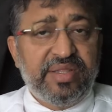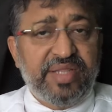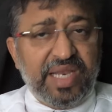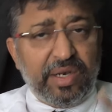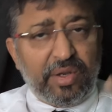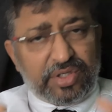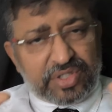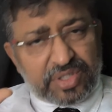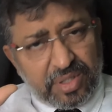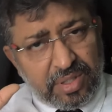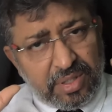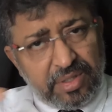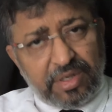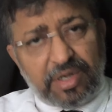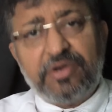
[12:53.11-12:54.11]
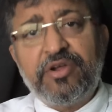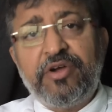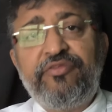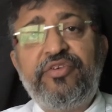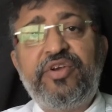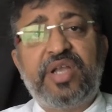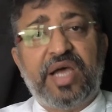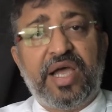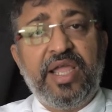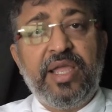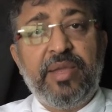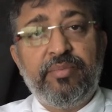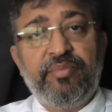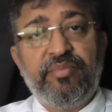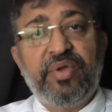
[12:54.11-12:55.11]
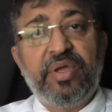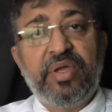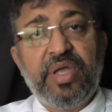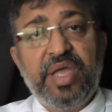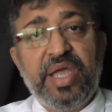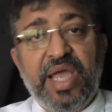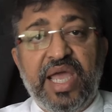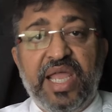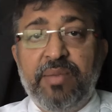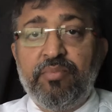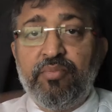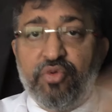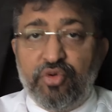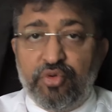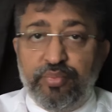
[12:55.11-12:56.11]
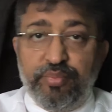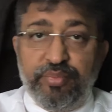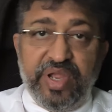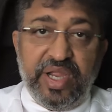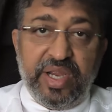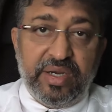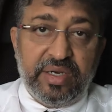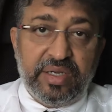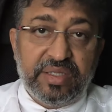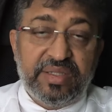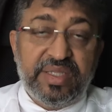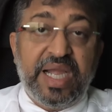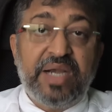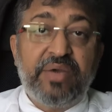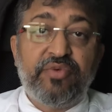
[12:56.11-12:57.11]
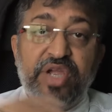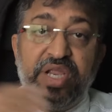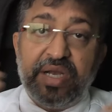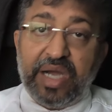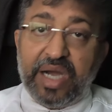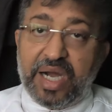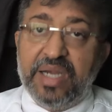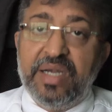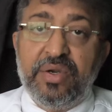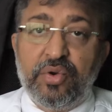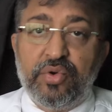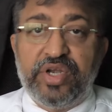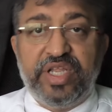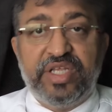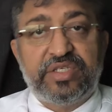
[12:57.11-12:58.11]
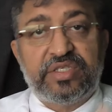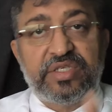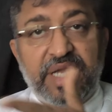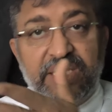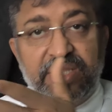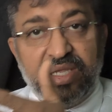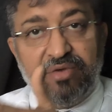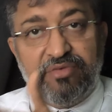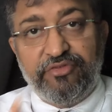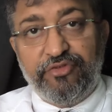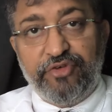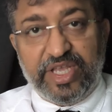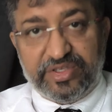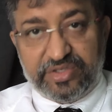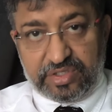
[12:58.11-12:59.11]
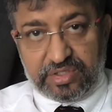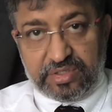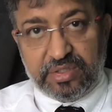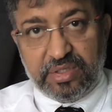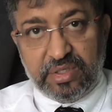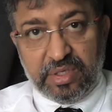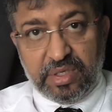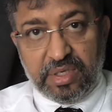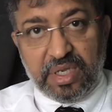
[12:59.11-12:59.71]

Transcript: They lost a lot of time and movement that went unnoticed, and the waste